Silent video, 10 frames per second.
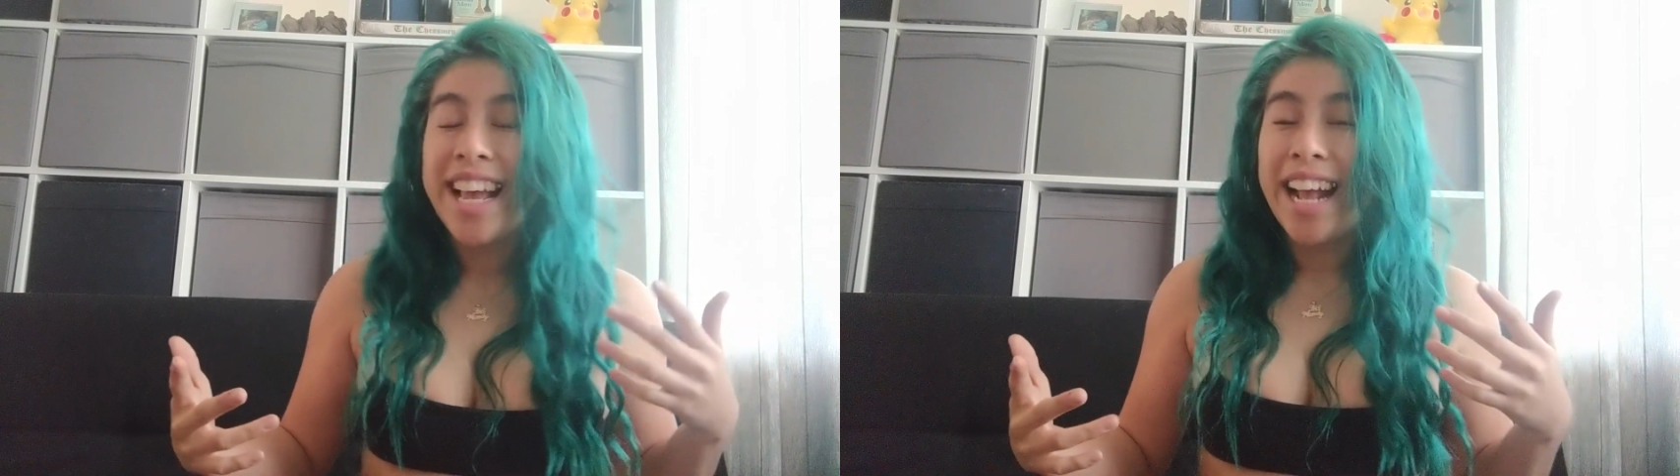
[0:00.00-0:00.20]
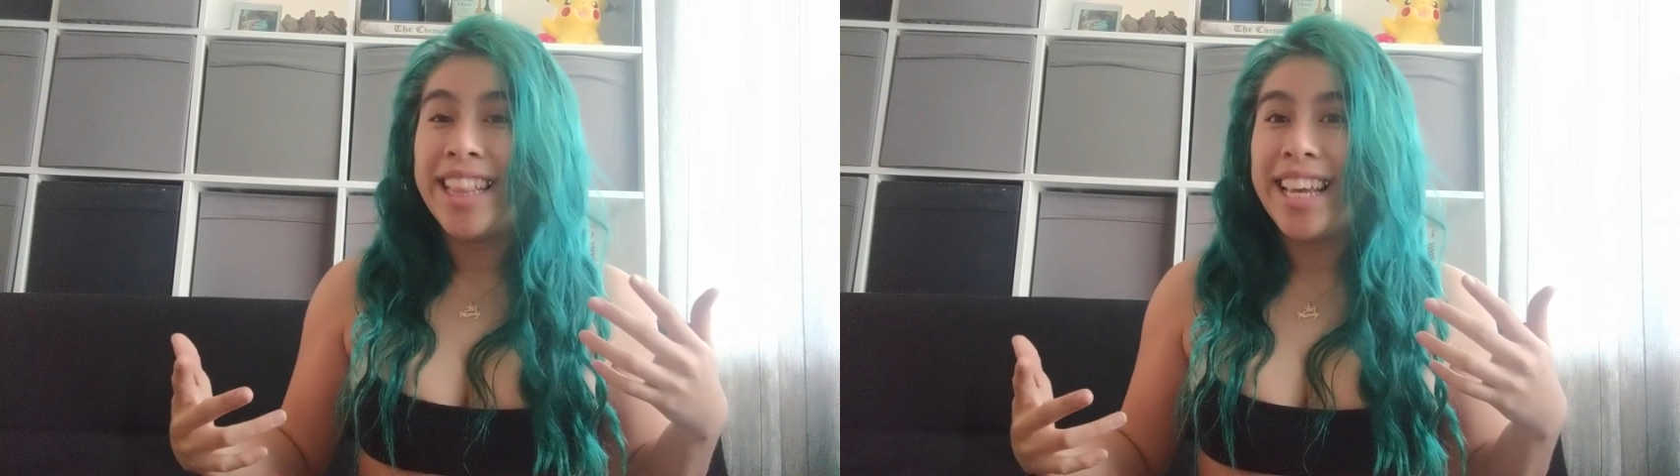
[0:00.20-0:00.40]

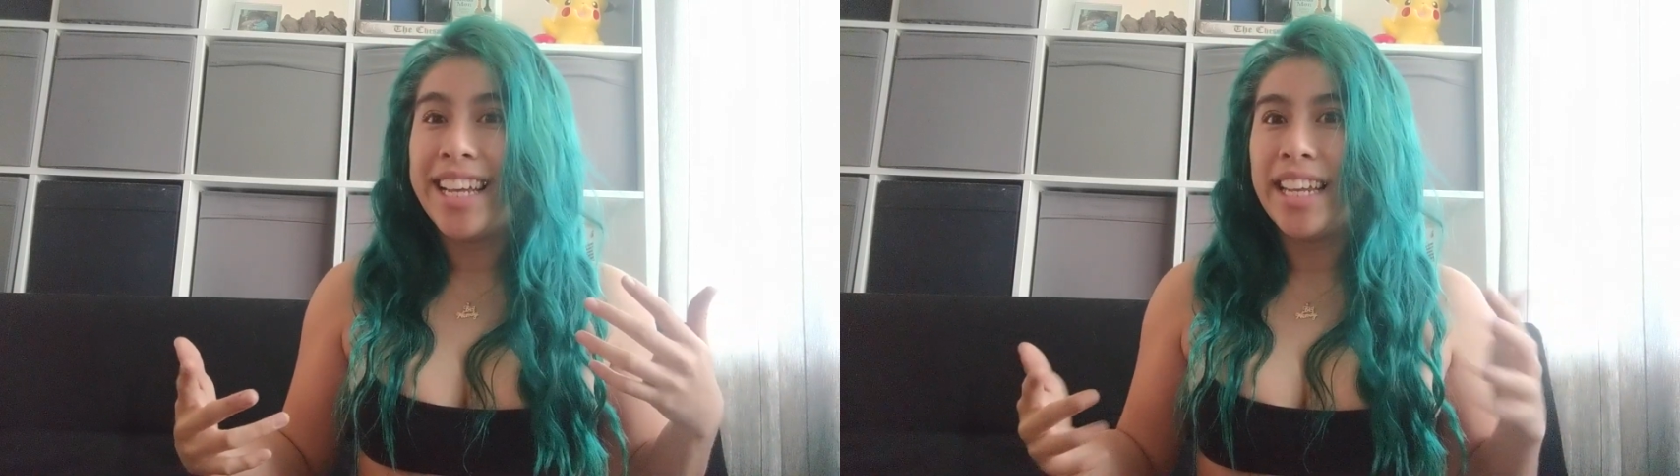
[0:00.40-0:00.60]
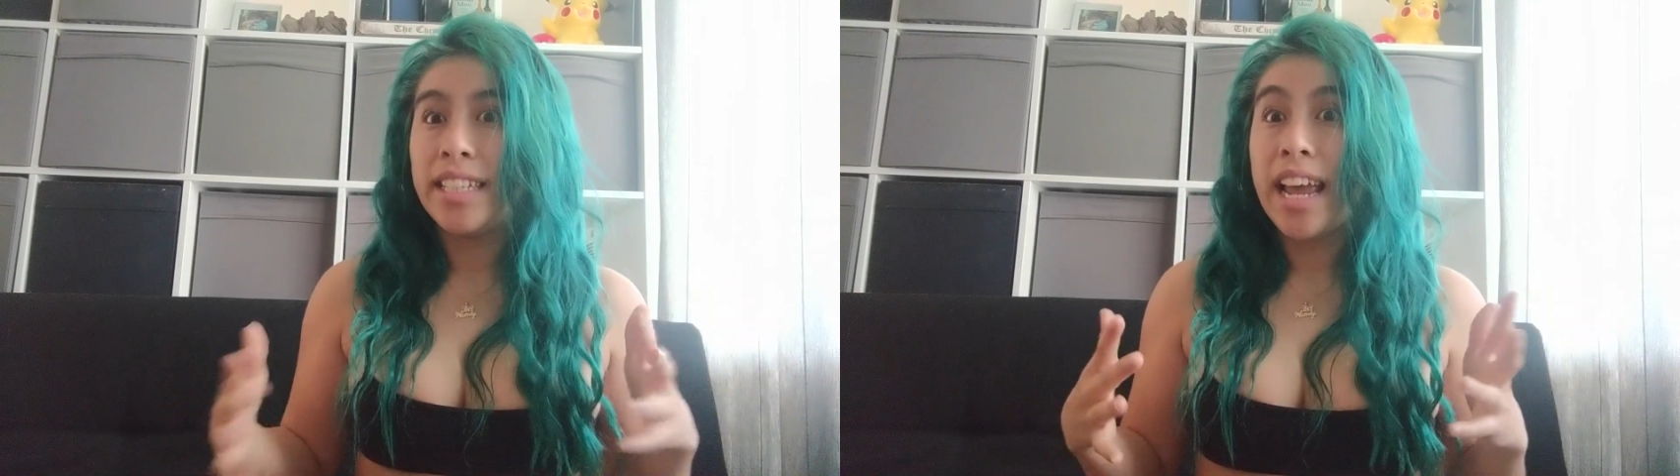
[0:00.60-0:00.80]
And
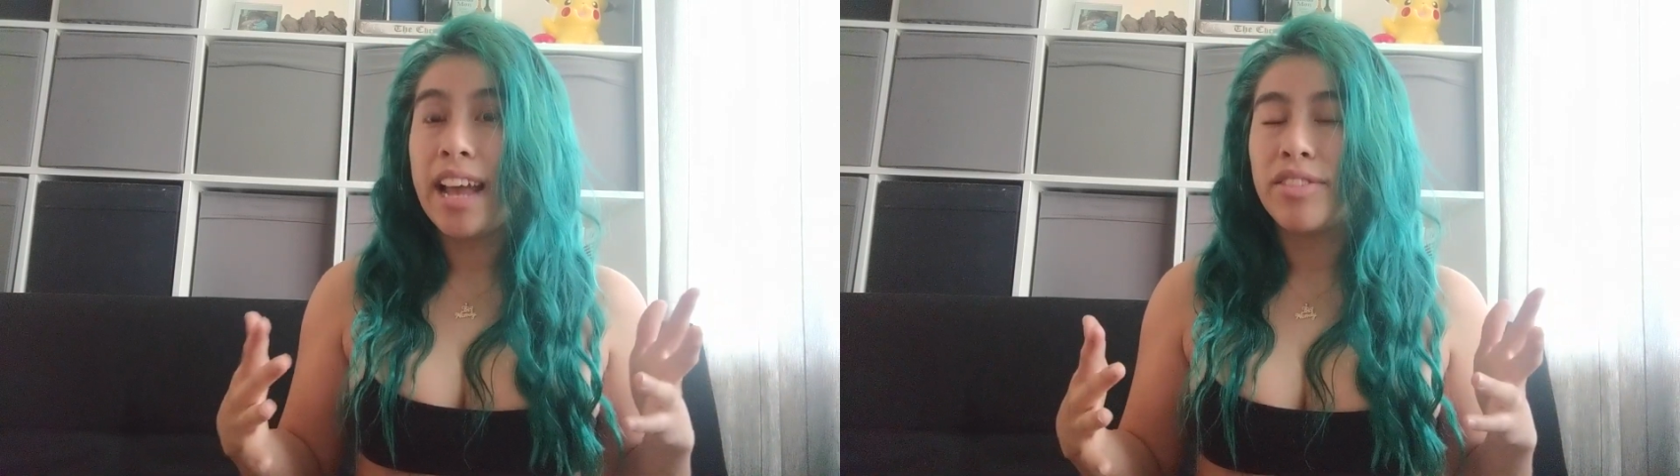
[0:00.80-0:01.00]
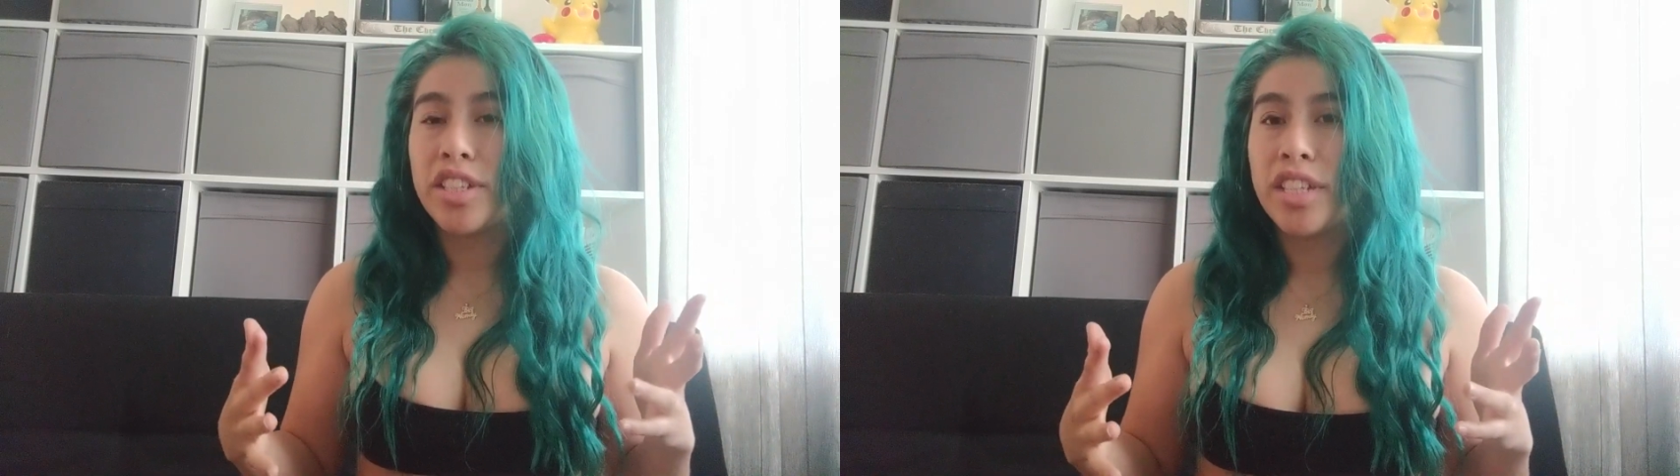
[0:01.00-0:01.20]
then let's say I
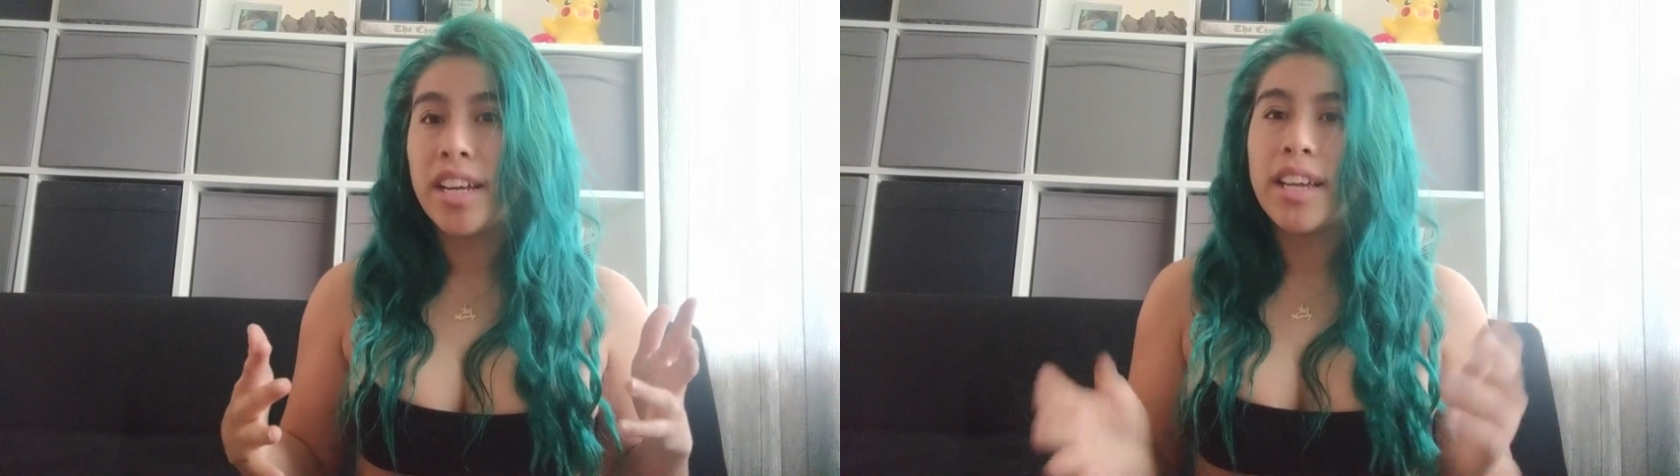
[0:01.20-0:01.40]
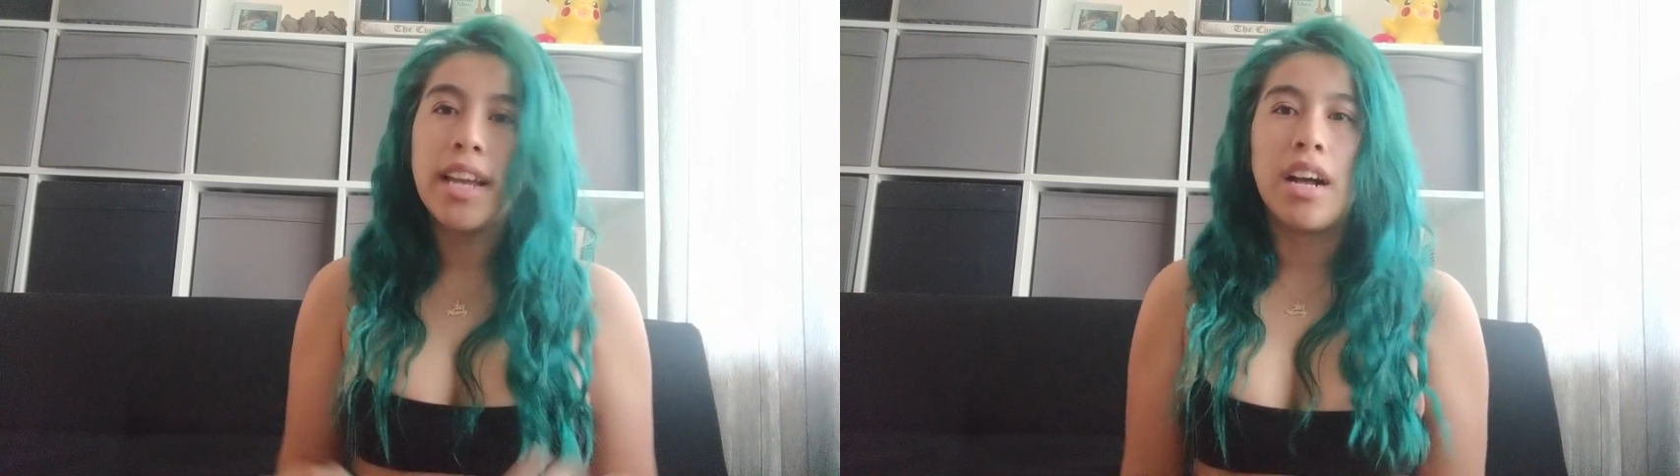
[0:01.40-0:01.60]
have to tick again.